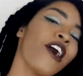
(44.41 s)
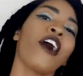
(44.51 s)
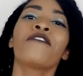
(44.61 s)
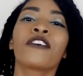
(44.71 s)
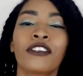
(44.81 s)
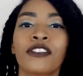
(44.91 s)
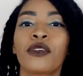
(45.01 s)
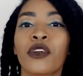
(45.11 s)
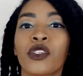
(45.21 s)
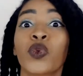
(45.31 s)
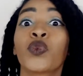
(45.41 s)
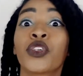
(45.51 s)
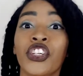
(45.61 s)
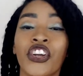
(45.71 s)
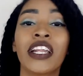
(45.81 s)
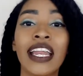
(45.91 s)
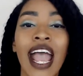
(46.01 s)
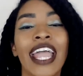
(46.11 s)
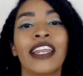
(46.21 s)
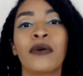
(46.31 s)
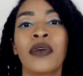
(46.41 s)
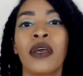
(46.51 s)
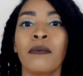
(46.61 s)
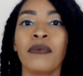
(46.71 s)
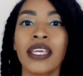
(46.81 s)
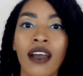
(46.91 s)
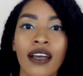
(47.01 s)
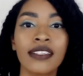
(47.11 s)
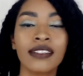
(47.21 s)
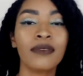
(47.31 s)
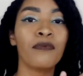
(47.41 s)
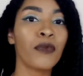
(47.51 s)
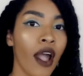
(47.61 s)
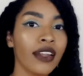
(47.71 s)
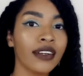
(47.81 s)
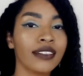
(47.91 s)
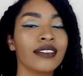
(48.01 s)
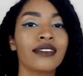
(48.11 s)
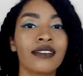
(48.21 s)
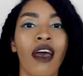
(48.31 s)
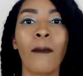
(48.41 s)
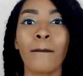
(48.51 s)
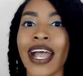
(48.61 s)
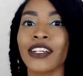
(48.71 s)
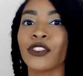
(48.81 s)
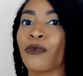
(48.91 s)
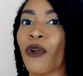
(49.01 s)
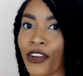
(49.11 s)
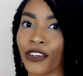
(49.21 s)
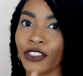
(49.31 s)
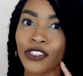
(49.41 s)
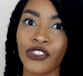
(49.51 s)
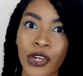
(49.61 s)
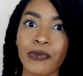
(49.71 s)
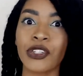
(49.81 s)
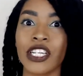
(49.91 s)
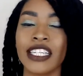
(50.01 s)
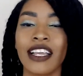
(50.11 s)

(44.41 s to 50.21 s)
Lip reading: of customers will return an item because the product does not match the product description.